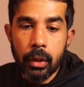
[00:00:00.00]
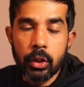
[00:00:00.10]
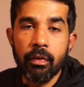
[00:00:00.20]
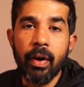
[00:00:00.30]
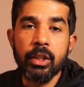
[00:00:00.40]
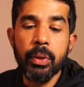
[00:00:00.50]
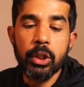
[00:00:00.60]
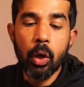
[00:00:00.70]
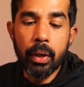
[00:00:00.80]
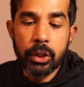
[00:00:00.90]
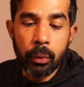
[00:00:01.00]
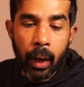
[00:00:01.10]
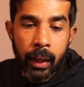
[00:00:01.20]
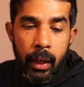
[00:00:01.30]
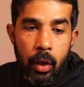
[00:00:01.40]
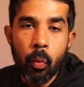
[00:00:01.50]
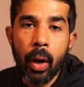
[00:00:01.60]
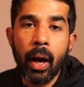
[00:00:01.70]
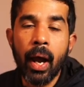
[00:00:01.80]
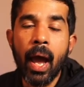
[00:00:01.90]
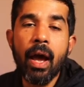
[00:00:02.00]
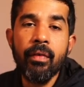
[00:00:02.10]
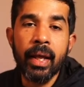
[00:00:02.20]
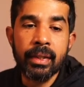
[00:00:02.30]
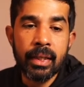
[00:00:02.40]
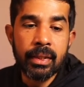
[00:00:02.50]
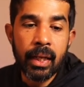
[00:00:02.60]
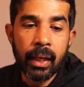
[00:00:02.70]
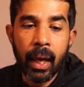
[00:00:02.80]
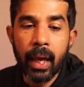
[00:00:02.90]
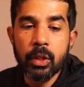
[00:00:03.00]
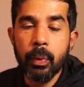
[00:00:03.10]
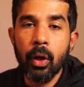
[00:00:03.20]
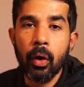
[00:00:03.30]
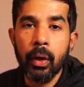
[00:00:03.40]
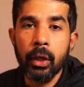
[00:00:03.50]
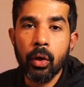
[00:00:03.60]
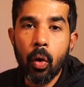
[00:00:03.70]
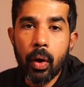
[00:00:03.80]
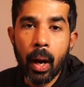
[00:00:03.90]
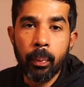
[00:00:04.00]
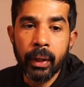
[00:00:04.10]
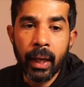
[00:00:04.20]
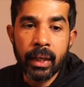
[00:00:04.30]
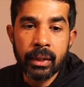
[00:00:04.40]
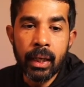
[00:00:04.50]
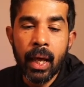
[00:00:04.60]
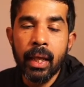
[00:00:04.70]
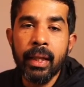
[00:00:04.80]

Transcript: So if I switch over to Rider, where I have an existing ASP.NET Core application